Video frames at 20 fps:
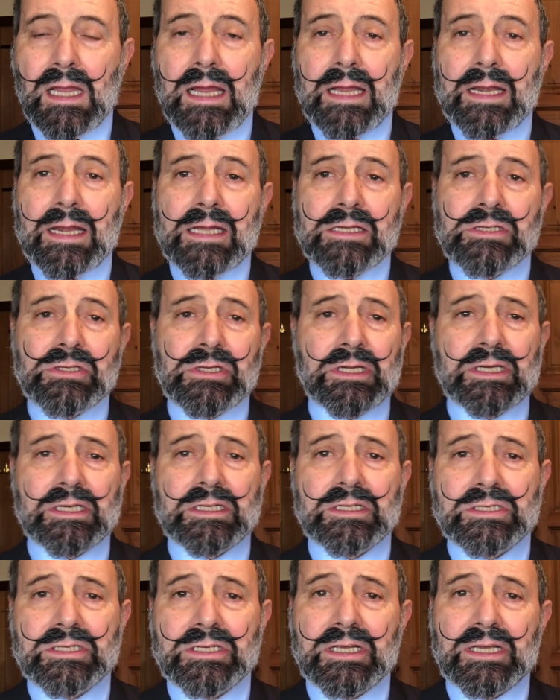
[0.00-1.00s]
and as you
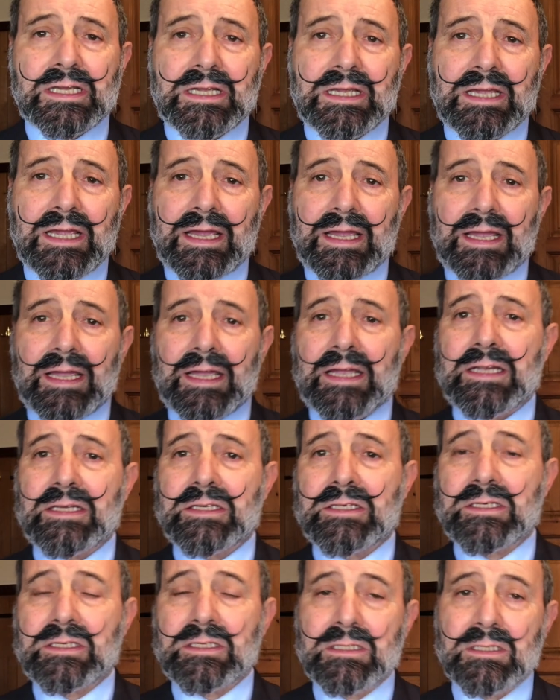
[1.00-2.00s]
can see, it
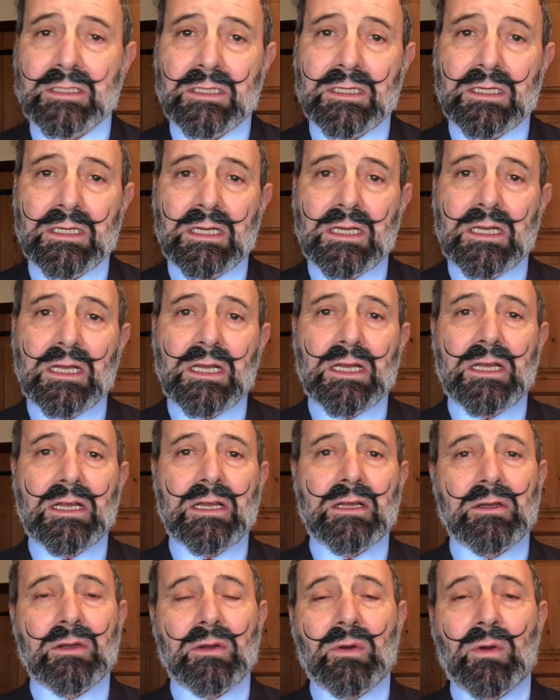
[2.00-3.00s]
is
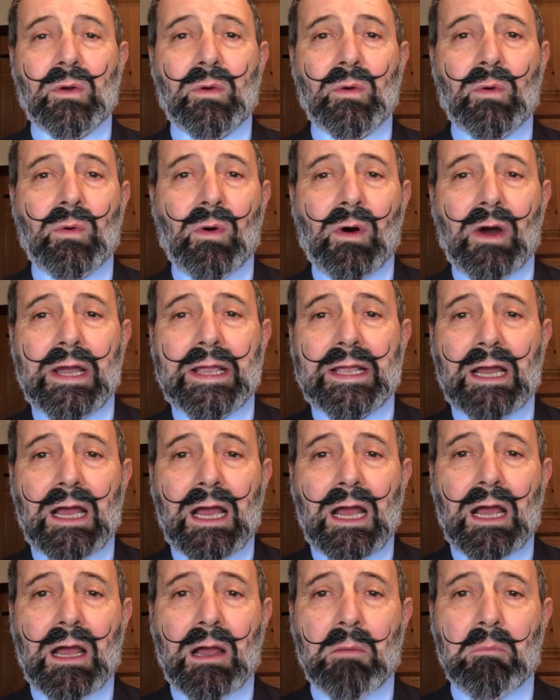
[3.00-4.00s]
quite
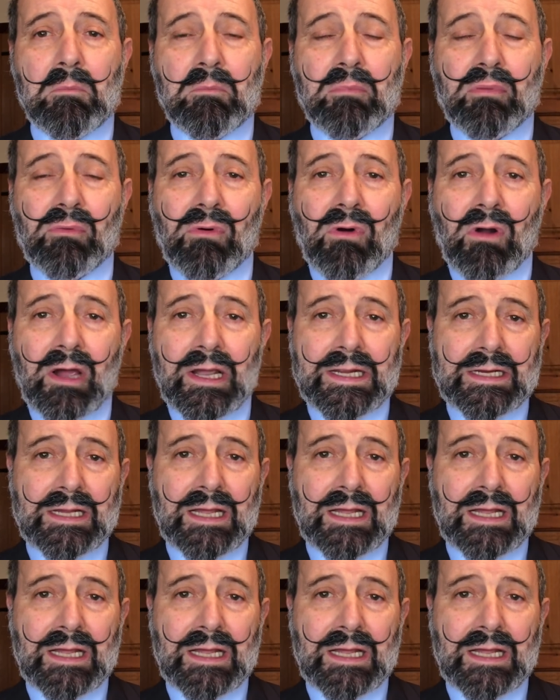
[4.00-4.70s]
bright